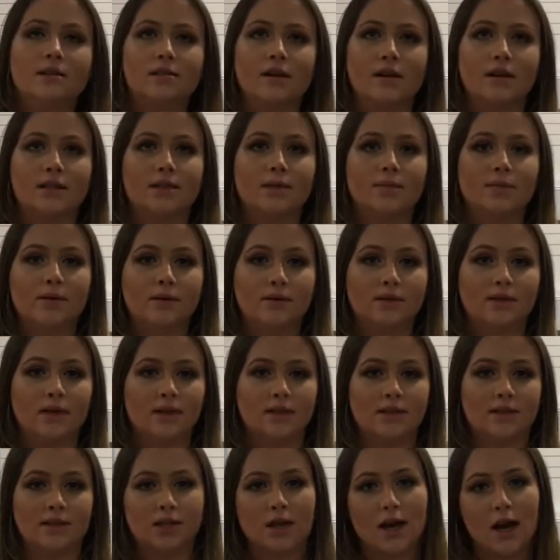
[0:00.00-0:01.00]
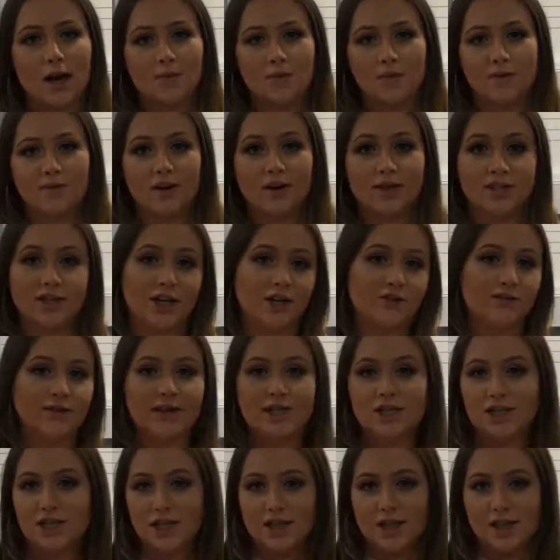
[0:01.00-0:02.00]
I suppose like the time of our
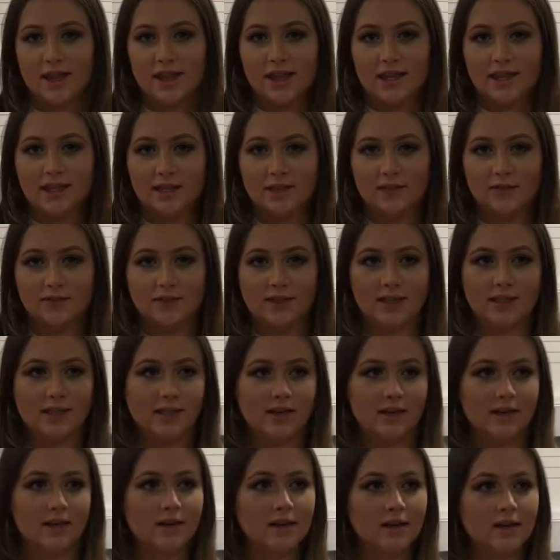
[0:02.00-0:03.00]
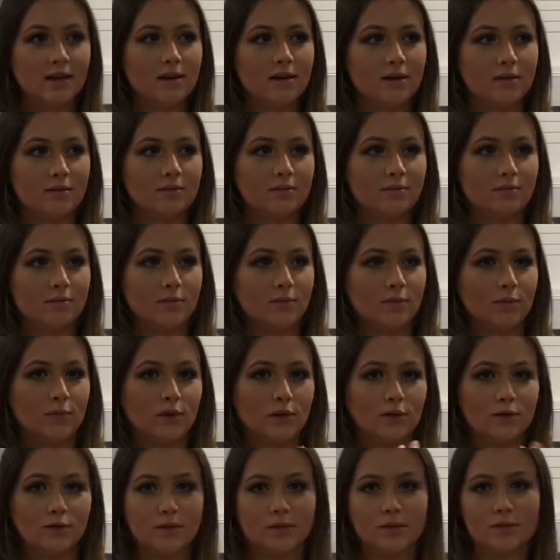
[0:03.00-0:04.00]
generation and things, obviously
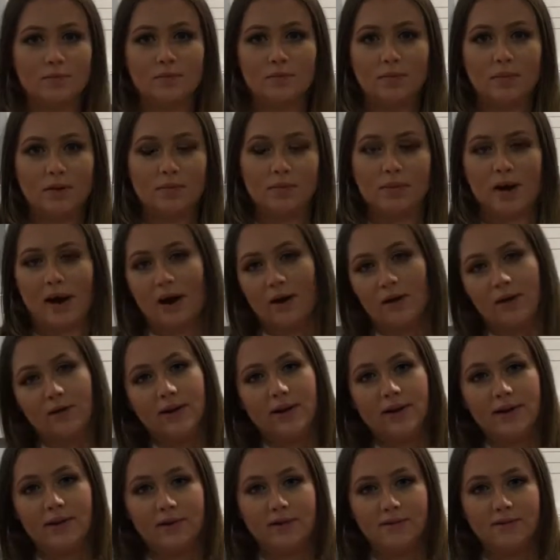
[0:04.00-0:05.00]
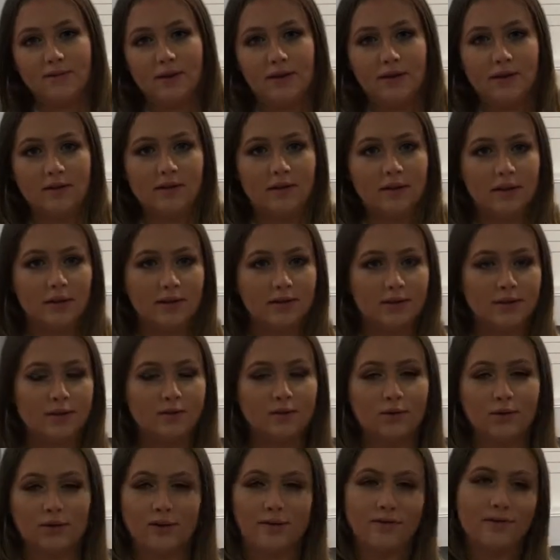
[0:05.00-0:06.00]
girls empowering and, you know,
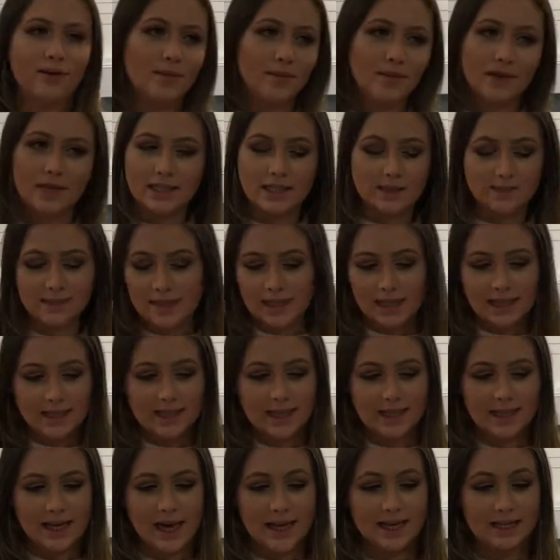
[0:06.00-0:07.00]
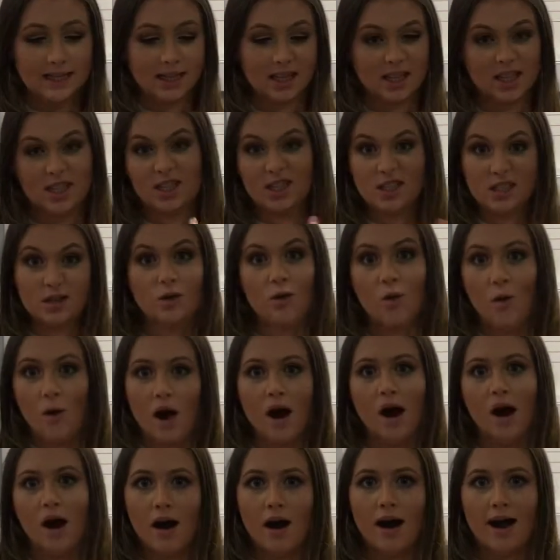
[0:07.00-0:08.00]
all the feminism and things like that is like
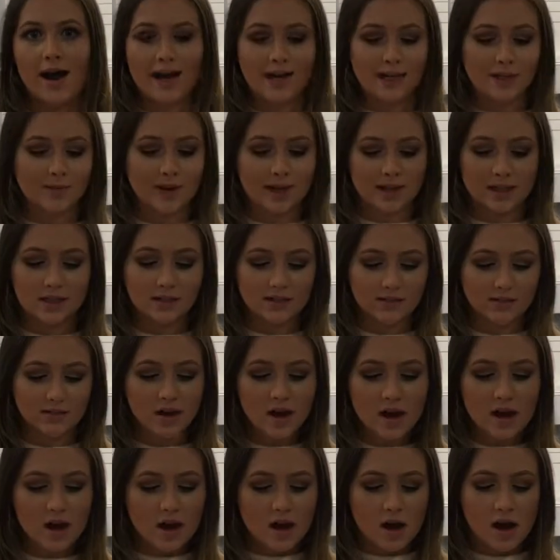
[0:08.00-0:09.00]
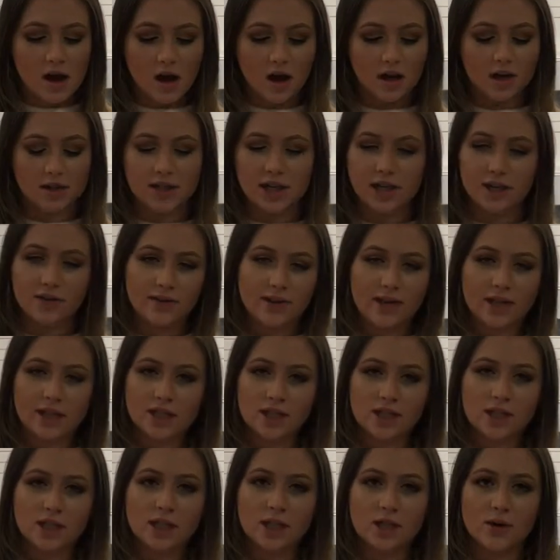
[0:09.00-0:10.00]
quite a high aspect of our
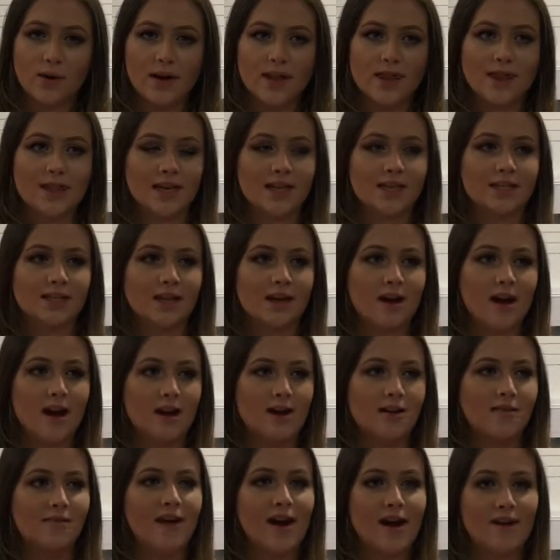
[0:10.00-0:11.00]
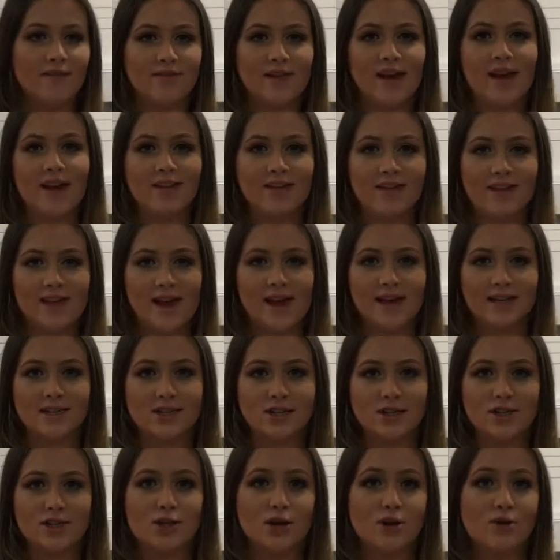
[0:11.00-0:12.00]
generation, so I think to kind of have that at the
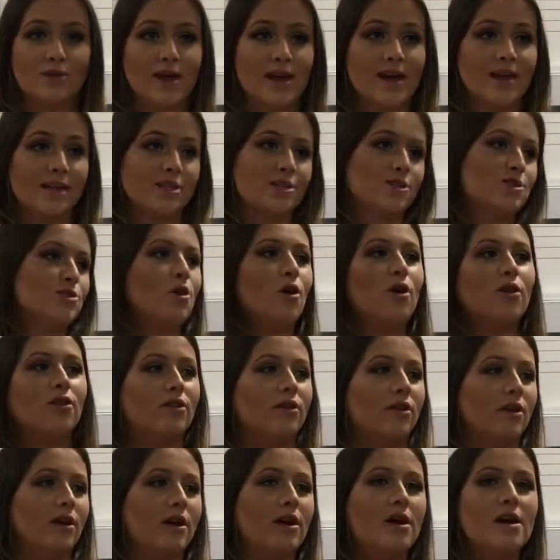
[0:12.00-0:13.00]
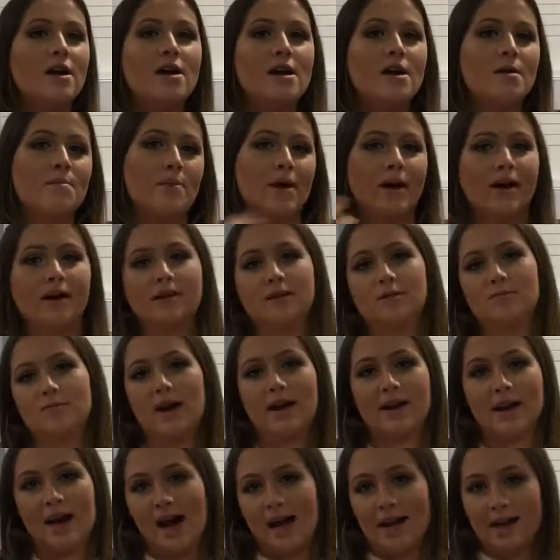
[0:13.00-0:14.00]
end to show that it's not that Becca's
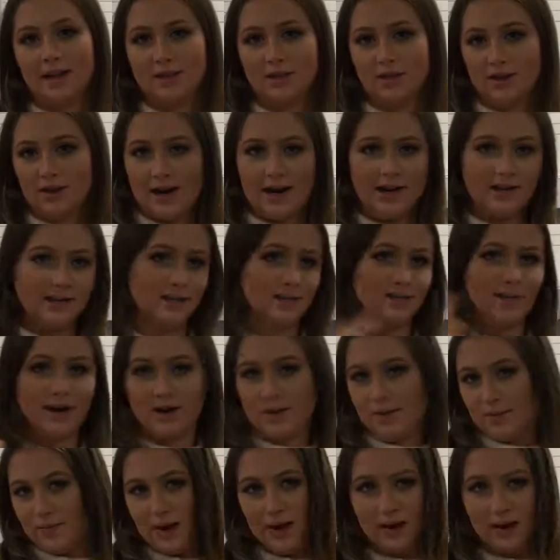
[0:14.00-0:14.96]
mad at Alice or Alice is mad at